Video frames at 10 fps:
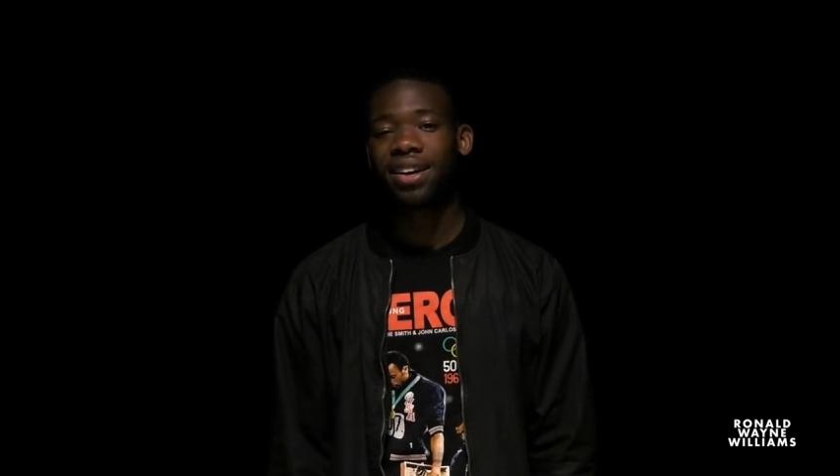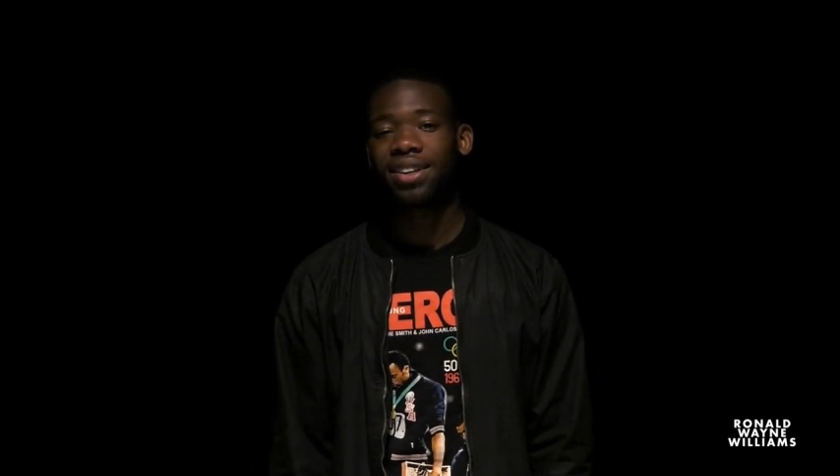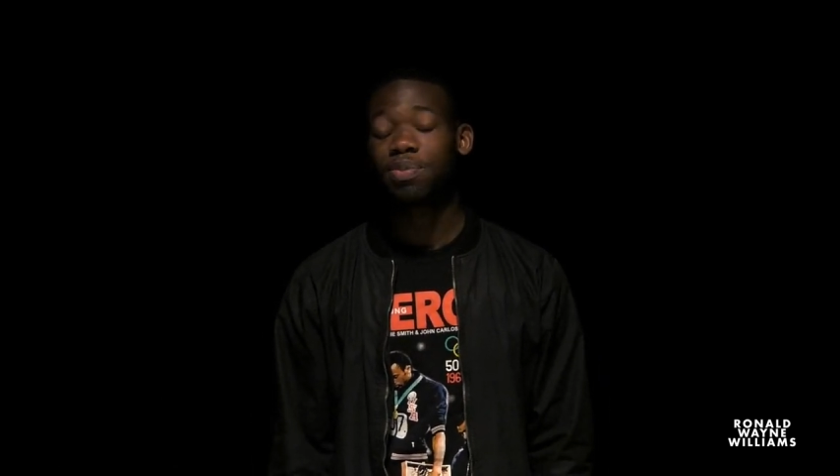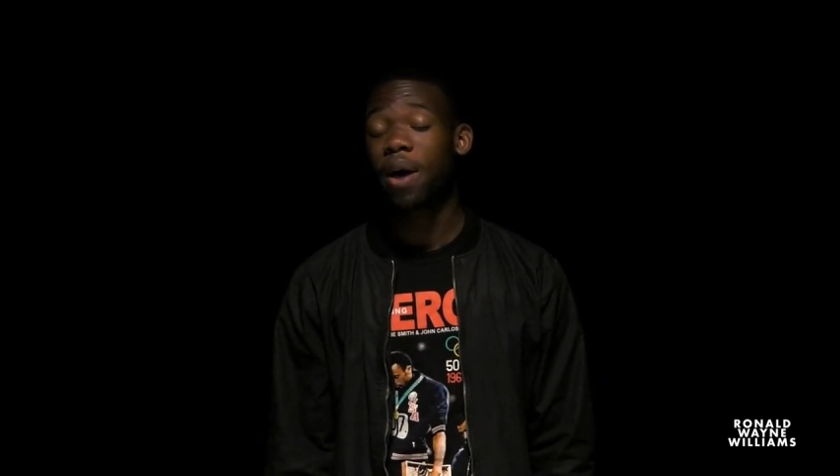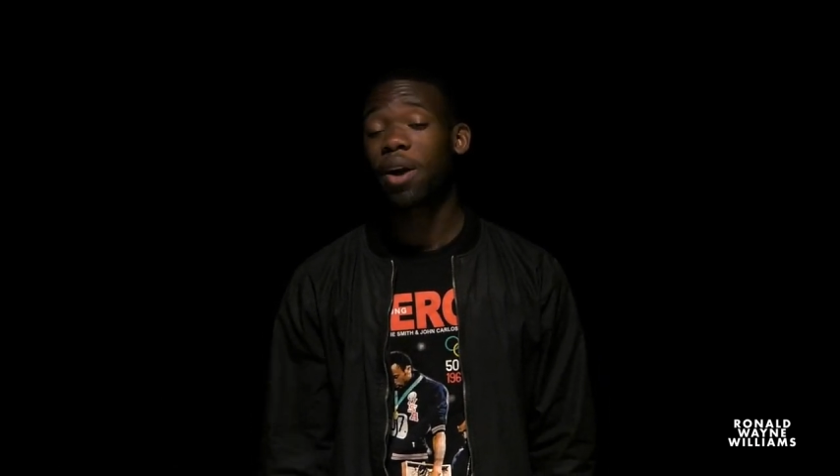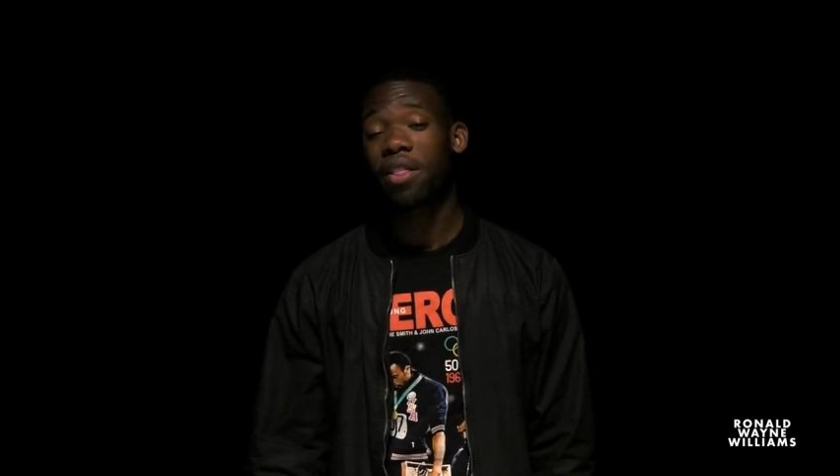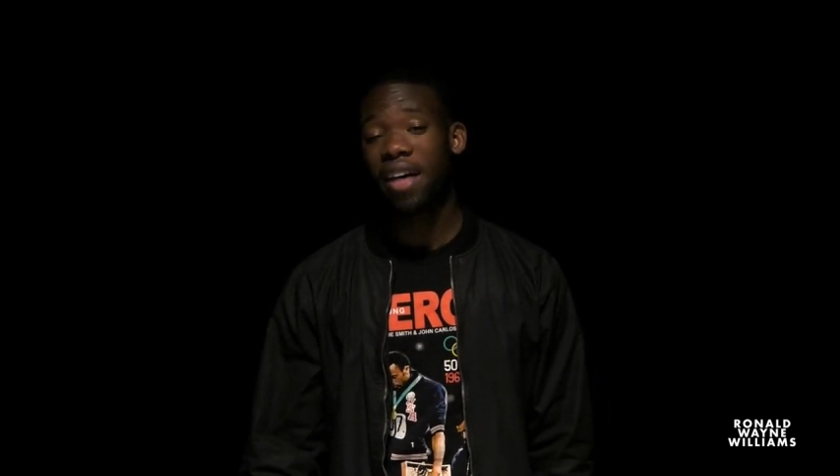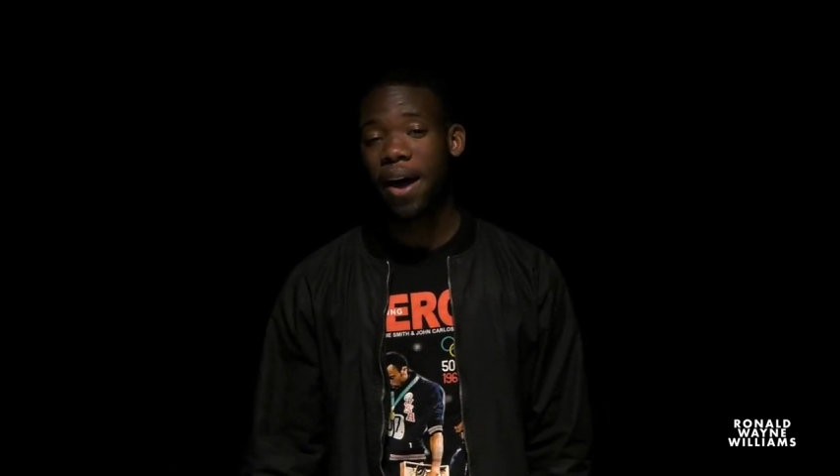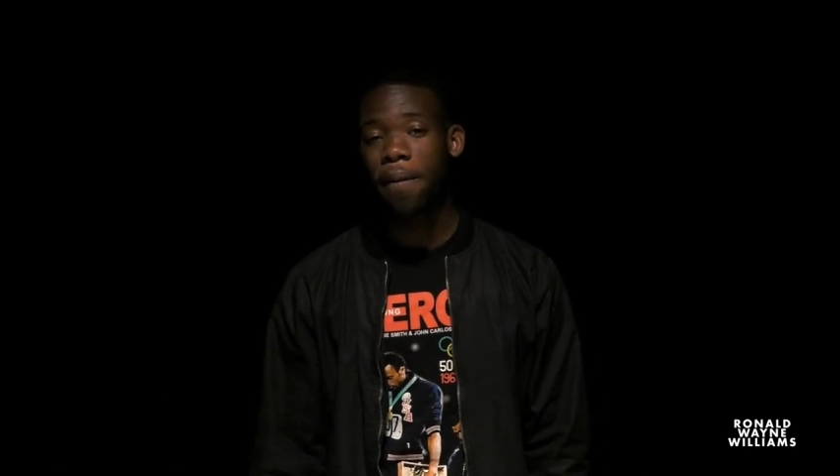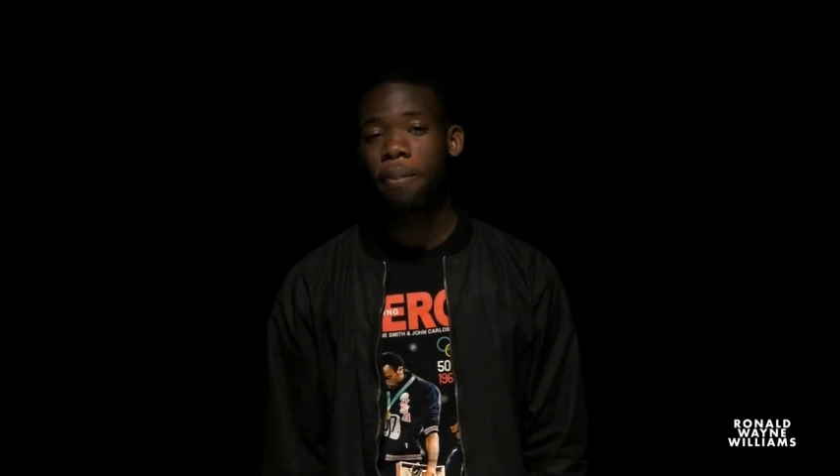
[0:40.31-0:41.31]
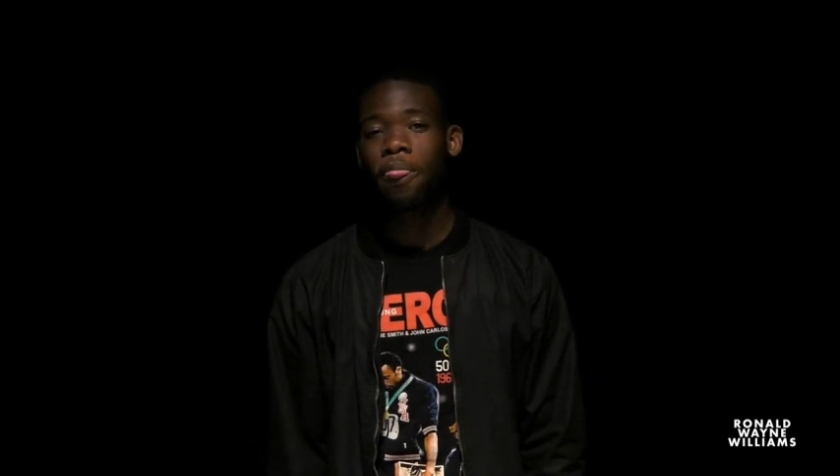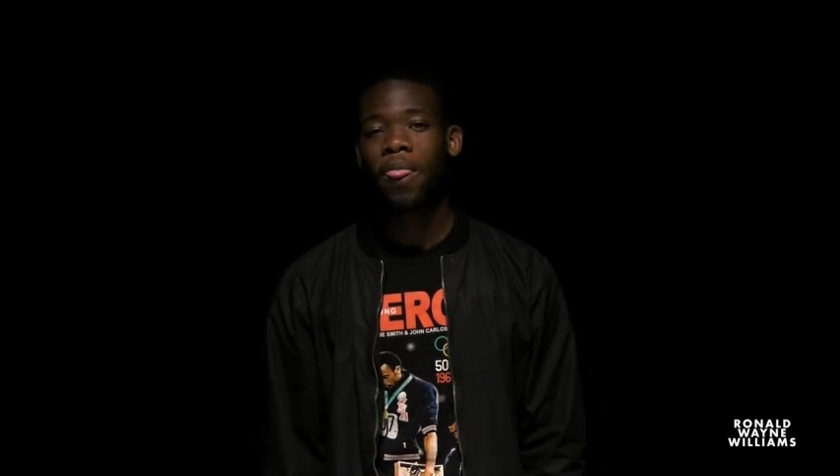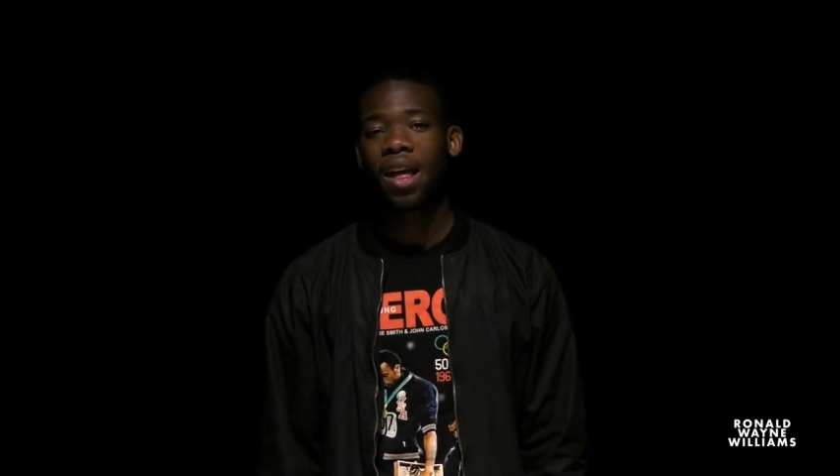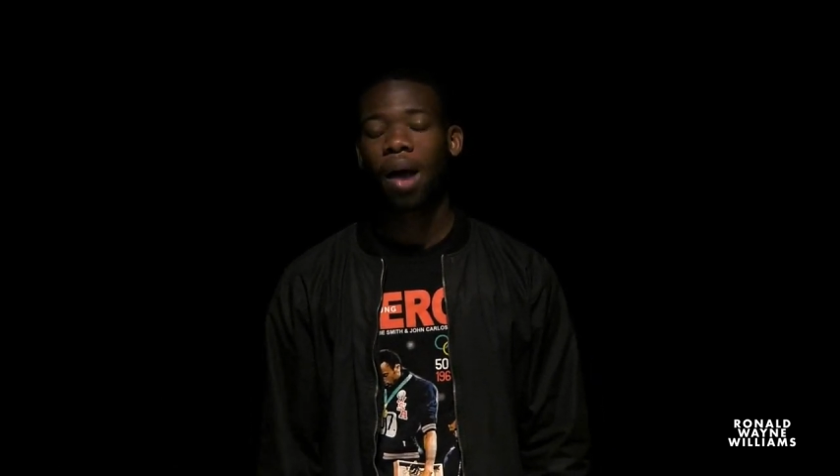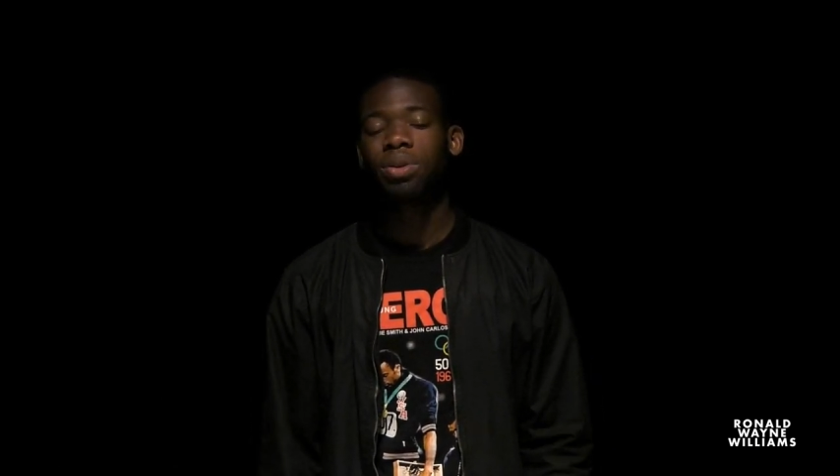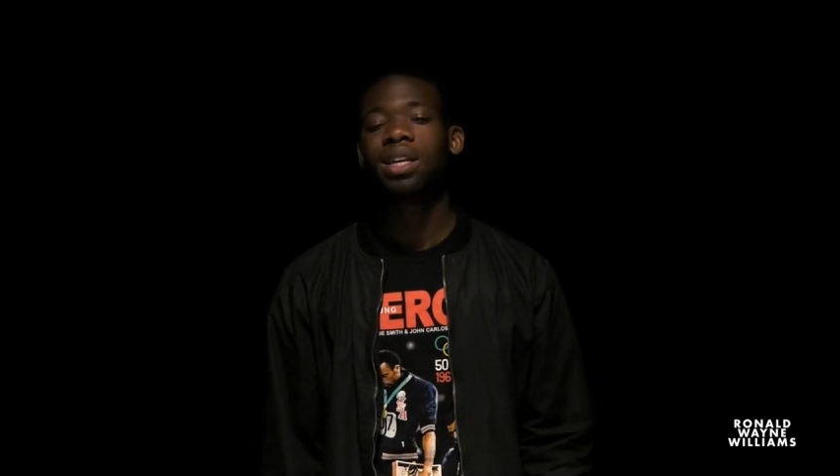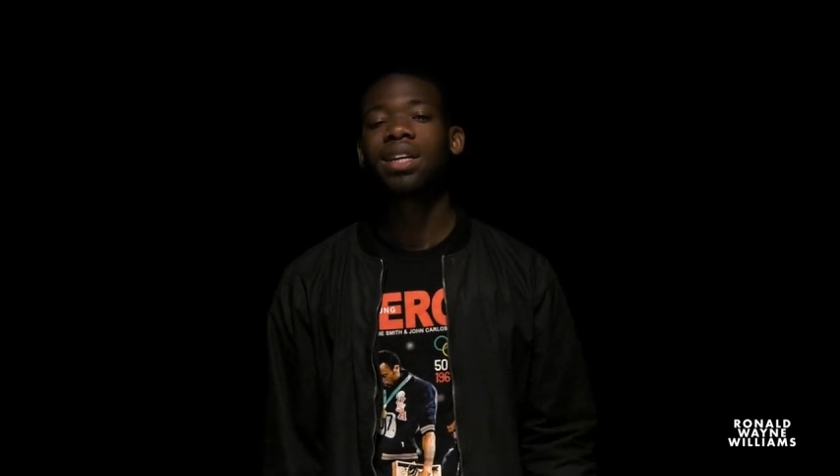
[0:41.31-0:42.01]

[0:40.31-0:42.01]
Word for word: Despite all that, I was still